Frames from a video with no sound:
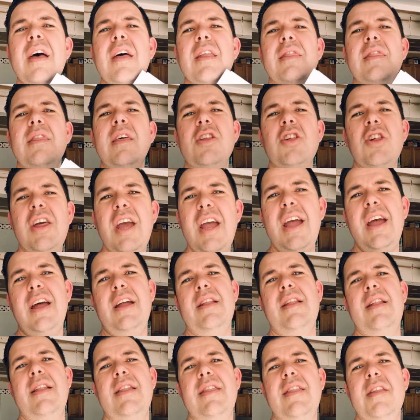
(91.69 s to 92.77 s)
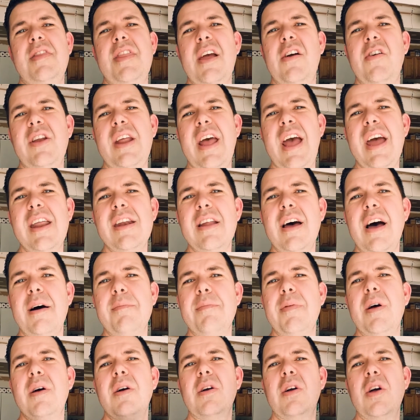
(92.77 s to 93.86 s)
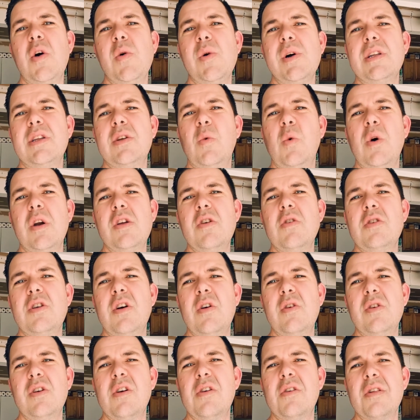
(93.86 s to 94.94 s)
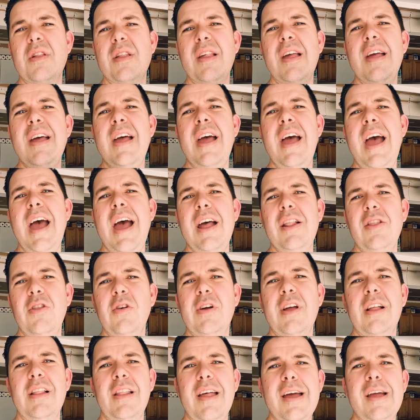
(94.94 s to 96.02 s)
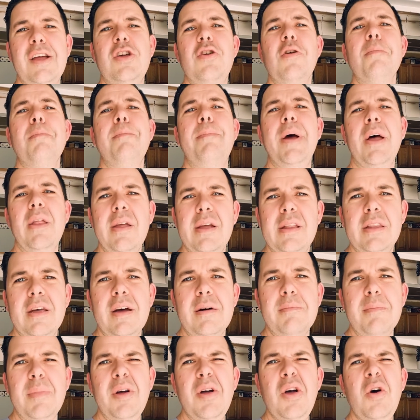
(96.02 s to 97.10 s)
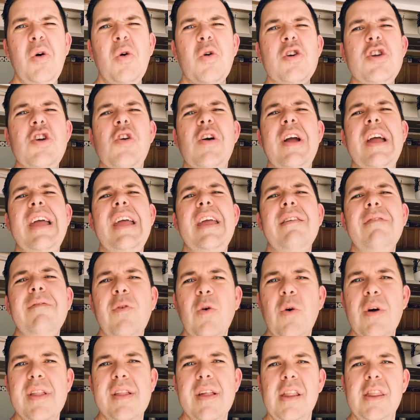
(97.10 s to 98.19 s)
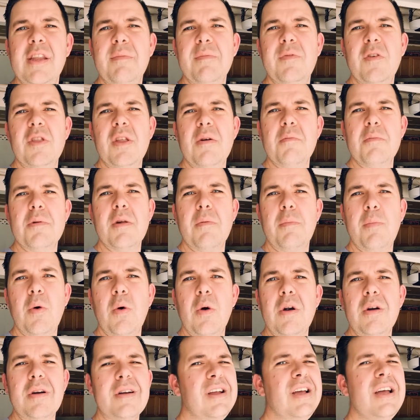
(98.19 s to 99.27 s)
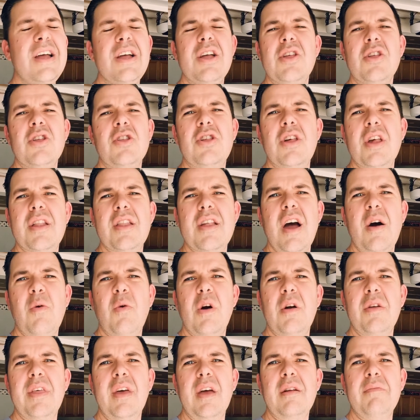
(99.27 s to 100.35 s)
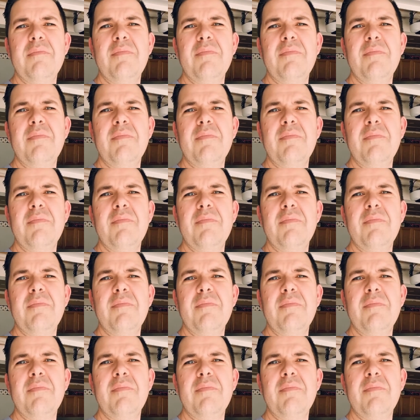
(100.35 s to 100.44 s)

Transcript: the chance that they could end up going to one of your donors and looking like you're billing them or you're invoicing them for their support. Just not worth it.